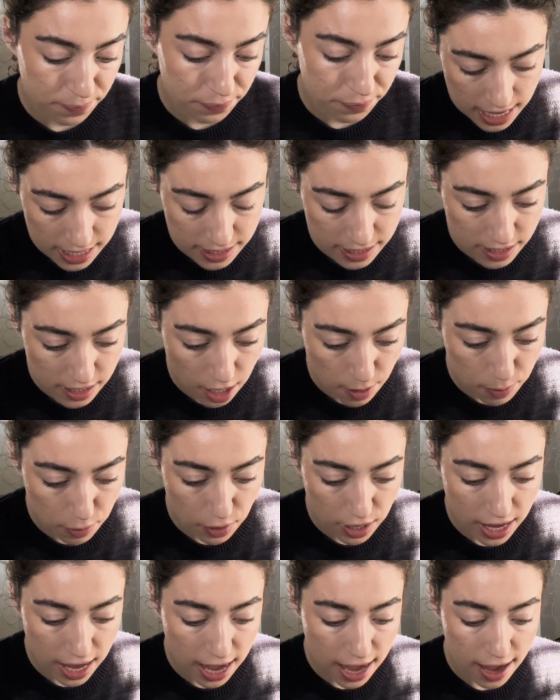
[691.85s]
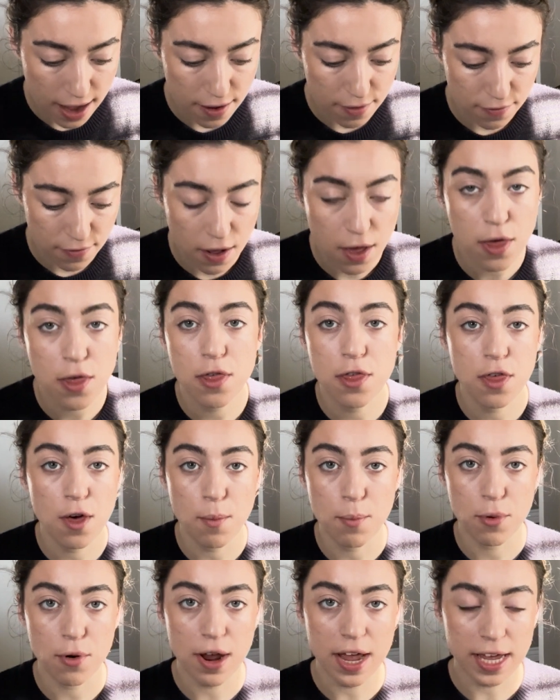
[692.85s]
Next up, we have the
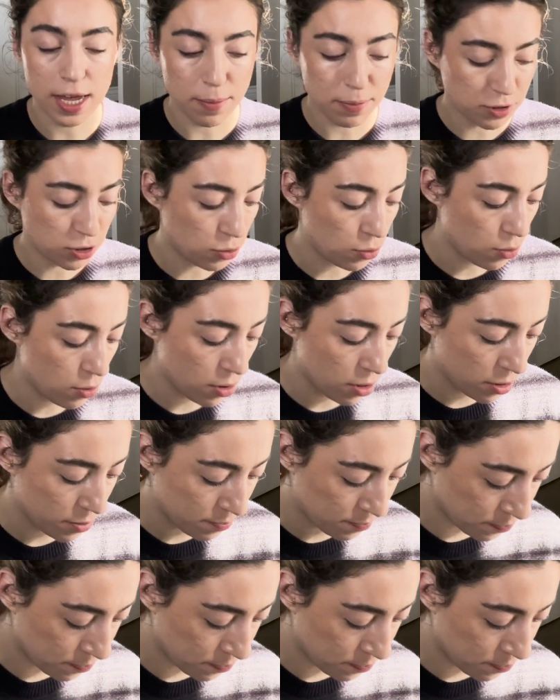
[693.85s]
Breakup tour.